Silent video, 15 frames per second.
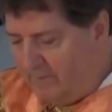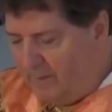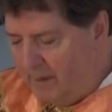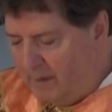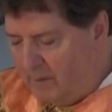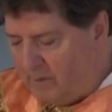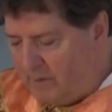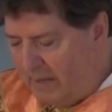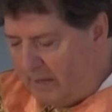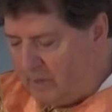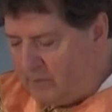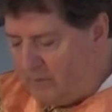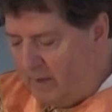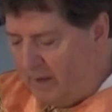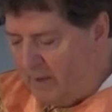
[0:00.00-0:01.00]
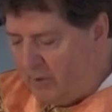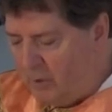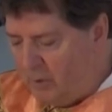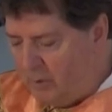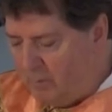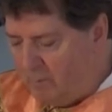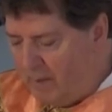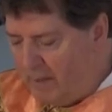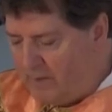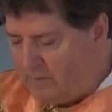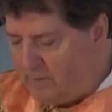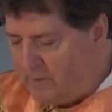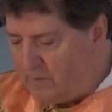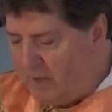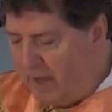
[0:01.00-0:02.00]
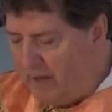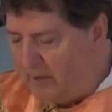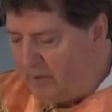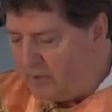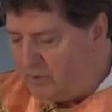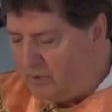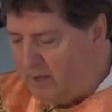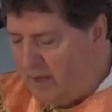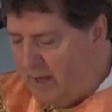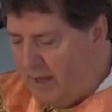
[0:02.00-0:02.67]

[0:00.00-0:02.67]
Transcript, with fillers: satisfy their base desires.